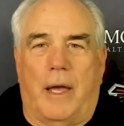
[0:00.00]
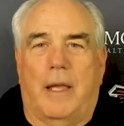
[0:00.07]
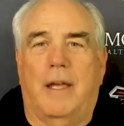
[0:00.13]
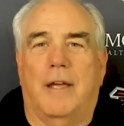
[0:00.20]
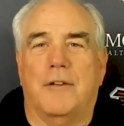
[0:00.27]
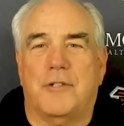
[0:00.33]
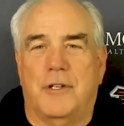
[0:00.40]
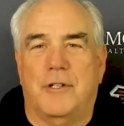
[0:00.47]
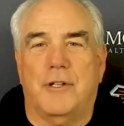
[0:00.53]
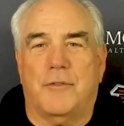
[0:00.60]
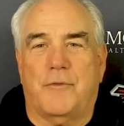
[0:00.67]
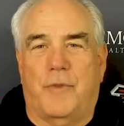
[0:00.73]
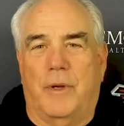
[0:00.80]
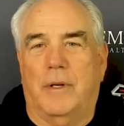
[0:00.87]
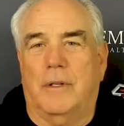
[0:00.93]
back because you
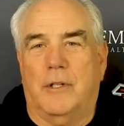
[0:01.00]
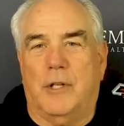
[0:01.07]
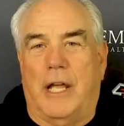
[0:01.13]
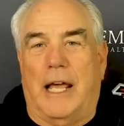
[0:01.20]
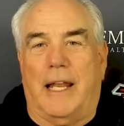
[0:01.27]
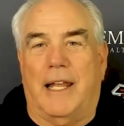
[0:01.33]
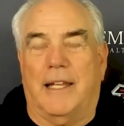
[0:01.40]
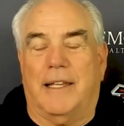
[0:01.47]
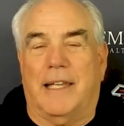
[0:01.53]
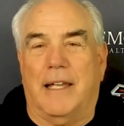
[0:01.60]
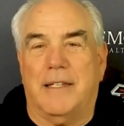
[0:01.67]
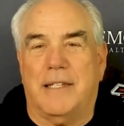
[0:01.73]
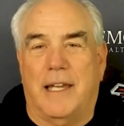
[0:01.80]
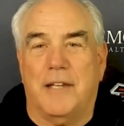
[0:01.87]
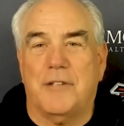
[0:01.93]
just feel you got to get
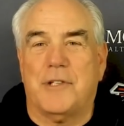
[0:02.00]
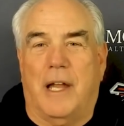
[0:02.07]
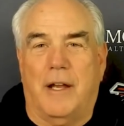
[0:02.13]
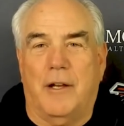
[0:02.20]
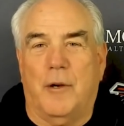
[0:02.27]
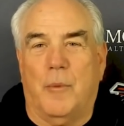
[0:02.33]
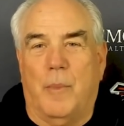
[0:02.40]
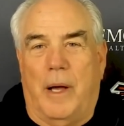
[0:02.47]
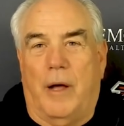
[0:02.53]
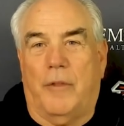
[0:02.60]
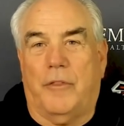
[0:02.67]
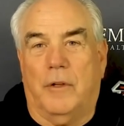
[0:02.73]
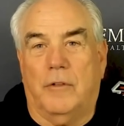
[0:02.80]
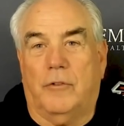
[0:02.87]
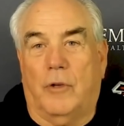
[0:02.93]
that taste out of your
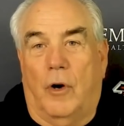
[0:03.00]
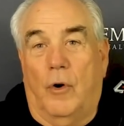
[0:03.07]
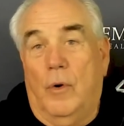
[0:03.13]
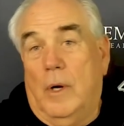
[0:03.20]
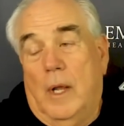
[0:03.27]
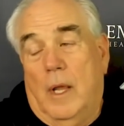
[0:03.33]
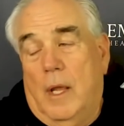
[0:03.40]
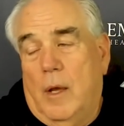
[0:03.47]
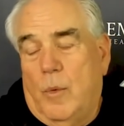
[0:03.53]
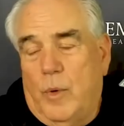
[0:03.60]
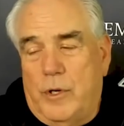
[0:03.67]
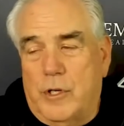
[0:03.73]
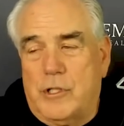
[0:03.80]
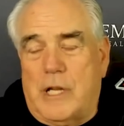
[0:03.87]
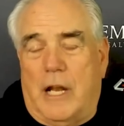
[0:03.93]
mouth. And so
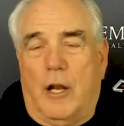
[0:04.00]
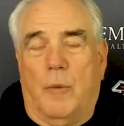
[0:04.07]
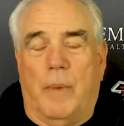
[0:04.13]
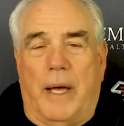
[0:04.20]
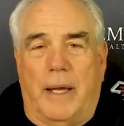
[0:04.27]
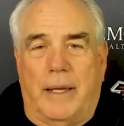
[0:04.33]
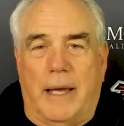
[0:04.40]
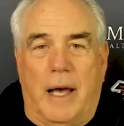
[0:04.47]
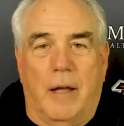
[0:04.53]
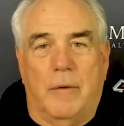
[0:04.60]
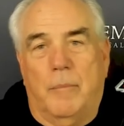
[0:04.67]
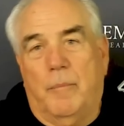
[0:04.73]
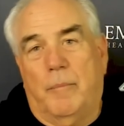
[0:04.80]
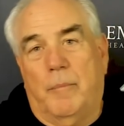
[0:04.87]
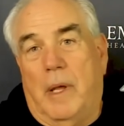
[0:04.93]
we just got to go back out
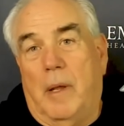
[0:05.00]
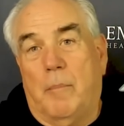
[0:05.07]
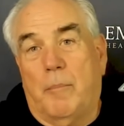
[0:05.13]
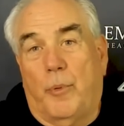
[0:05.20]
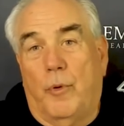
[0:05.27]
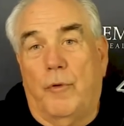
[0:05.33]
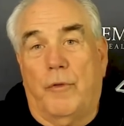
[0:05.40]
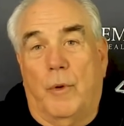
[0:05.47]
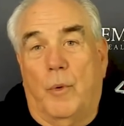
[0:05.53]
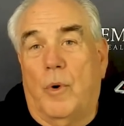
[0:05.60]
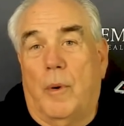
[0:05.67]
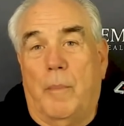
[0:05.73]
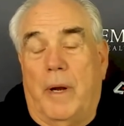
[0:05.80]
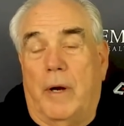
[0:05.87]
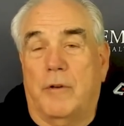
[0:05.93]
and, and prove that
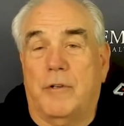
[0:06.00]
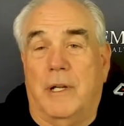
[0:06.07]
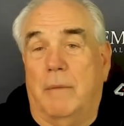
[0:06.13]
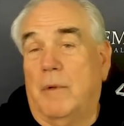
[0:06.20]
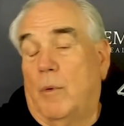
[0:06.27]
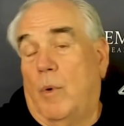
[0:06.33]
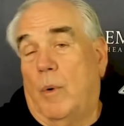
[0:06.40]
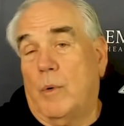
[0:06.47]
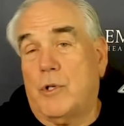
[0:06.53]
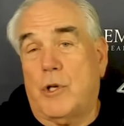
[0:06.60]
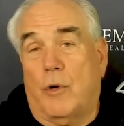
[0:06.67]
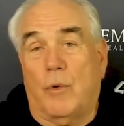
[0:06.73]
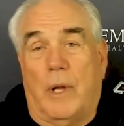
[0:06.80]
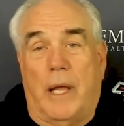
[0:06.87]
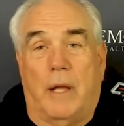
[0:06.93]
we're a better team than what we
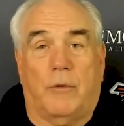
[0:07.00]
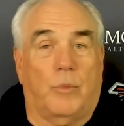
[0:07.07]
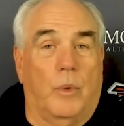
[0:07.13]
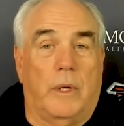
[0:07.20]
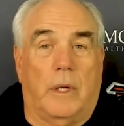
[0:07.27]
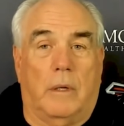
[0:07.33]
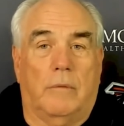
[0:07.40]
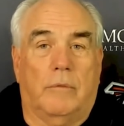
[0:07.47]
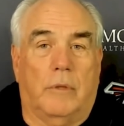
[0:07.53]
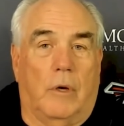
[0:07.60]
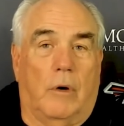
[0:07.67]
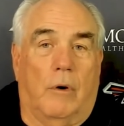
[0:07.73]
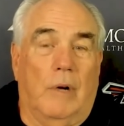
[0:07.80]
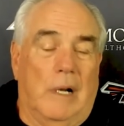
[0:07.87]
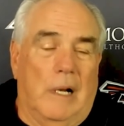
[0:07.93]
showed last week.
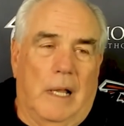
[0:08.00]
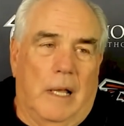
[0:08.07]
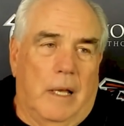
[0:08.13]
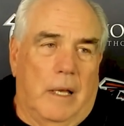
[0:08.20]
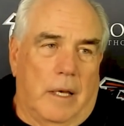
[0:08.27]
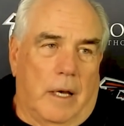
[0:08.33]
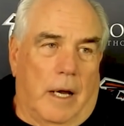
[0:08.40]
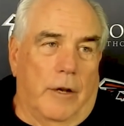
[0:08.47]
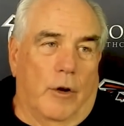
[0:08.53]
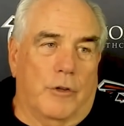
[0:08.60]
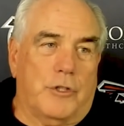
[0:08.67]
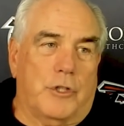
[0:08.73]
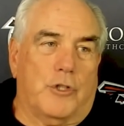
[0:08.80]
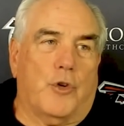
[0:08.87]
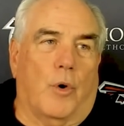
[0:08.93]
So I know
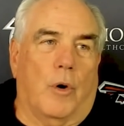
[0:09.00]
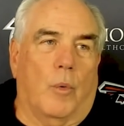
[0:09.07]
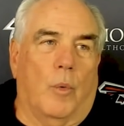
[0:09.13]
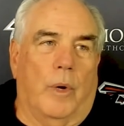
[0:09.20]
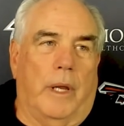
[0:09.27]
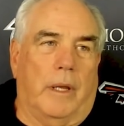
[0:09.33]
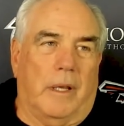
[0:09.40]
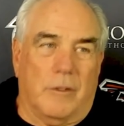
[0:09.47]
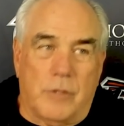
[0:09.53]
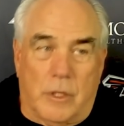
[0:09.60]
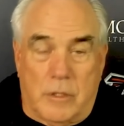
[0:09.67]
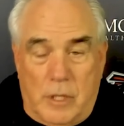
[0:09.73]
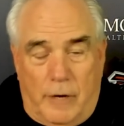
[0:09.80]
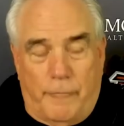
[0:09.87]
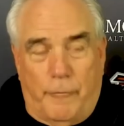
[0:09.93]
it's a short week. It's
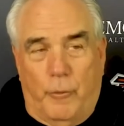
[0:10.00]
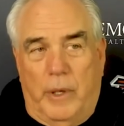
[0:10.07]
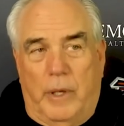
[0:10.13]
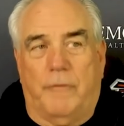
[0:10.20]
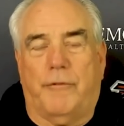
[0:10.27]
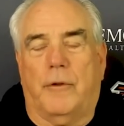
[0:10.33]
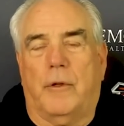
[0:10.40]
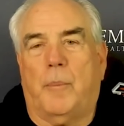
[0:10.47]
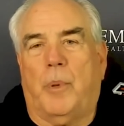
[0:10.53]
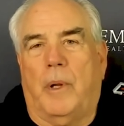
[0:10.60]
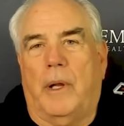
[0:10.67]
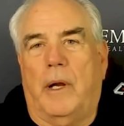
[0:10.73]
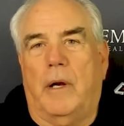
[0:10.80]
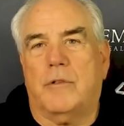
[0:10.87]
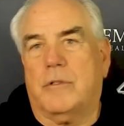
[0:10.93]
a tough week for the
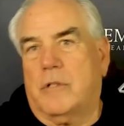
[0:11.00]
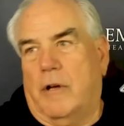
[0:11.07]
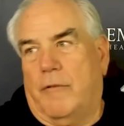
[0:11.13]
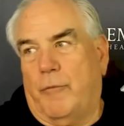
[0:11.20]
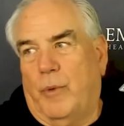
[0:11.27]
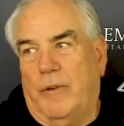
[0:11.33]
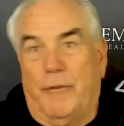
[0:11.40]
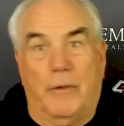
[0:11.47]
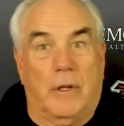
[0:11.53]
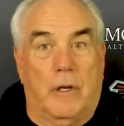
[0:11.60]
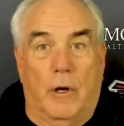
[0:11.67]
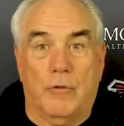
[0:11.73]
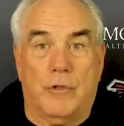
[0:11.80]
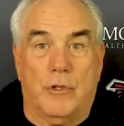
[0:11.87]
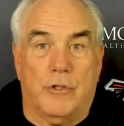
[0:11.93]
players, a tough week for the
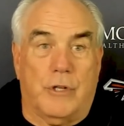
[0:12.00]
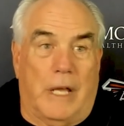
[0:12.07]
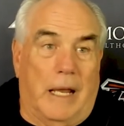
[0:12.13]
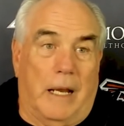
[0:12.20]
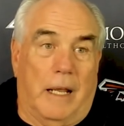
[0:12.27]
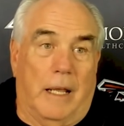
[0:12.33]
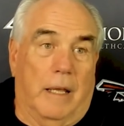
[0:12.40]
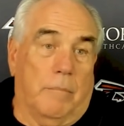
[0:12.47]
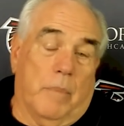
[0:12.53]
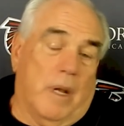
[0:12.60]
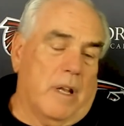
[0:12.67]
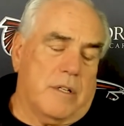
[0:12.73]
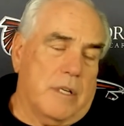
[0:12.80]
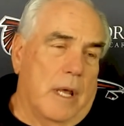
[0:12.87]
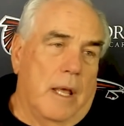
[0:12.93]
coaches. You got to get,
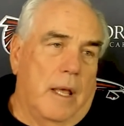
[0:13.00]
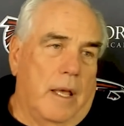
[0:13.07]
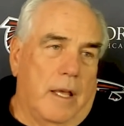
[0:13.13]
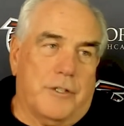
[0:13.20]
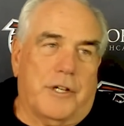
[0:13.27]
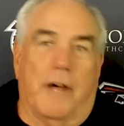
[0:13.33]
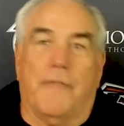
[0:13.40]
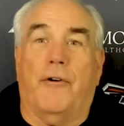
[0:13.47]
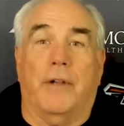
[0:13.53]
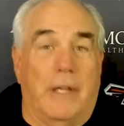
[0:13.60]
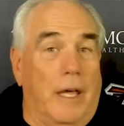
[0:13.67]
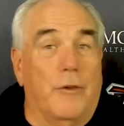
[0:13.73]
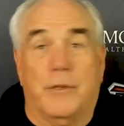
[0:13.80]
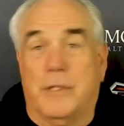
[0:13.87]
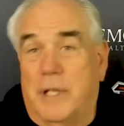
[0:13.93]
but it's it's tough on
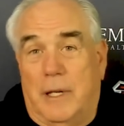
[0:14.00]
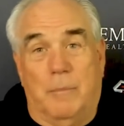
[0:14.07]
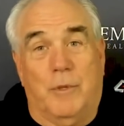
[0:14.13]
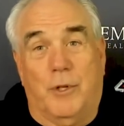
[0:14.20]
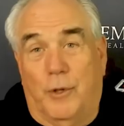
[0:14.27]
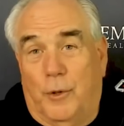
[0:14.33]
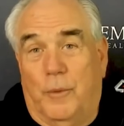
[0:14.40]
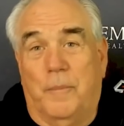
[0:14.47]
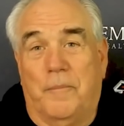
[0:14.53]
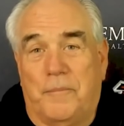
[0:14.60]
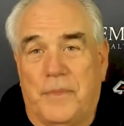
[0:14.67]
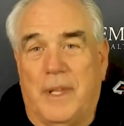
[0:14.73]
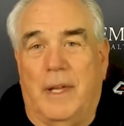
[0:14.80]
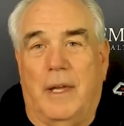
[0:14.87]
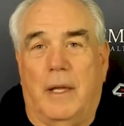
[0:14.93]
the other team too.
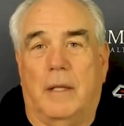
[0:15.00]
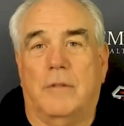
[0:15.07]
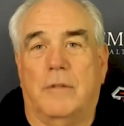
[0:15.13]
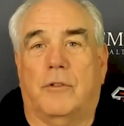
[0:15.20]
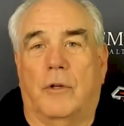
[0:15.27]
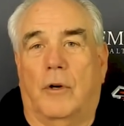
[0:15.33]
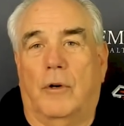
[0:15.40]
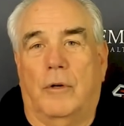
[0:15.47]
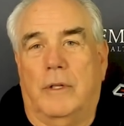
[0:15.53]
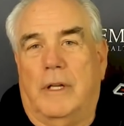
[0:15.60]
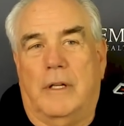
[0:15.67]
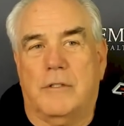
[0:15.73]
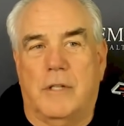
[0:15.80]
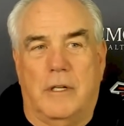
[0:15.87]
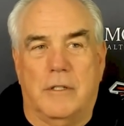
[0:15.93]
And so
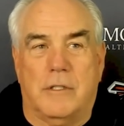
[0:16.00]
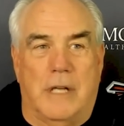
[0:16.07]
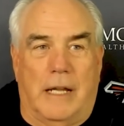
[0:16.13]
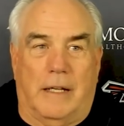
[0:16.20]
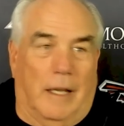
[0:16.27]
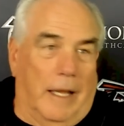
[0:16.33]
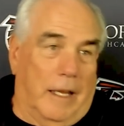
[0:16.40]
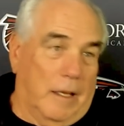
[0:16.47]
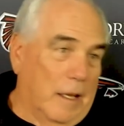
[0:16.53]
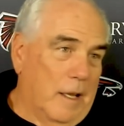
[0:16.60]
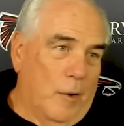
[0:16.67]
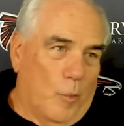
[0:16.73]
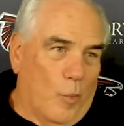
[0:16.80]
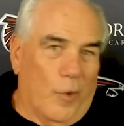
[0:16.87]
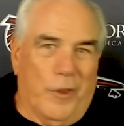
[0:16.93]
it's it's not like
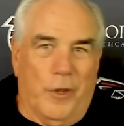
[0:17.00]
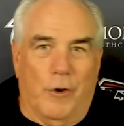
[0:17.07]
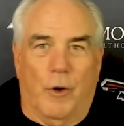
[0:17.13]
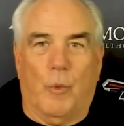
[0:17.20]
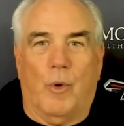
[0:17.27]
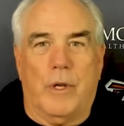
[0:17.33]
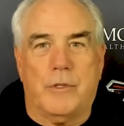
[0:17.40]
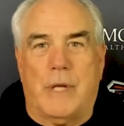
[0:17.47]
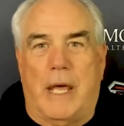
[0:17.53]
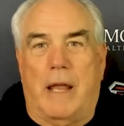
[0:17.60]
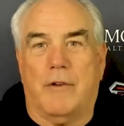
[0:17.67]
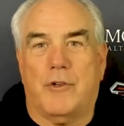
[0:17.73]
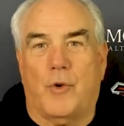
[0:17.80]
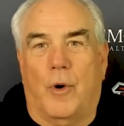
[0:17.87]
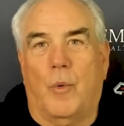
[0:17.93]
we're the only ones that
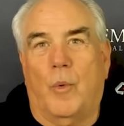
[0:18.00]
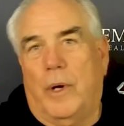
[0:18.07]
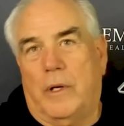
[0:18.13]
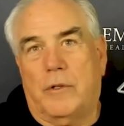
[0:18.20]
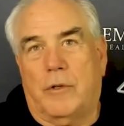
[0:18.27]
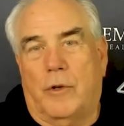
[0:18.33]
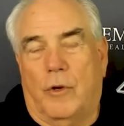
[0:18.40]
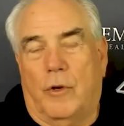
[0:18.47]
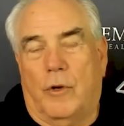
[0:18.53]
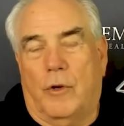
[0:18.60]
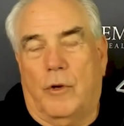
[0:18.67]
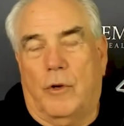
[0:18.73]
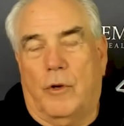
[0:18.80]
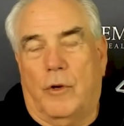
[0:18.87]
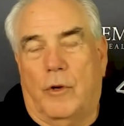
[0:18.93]
had a short week. So is
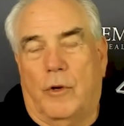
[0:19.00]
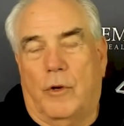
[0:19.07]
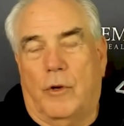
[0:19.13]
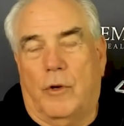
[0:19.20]
New England.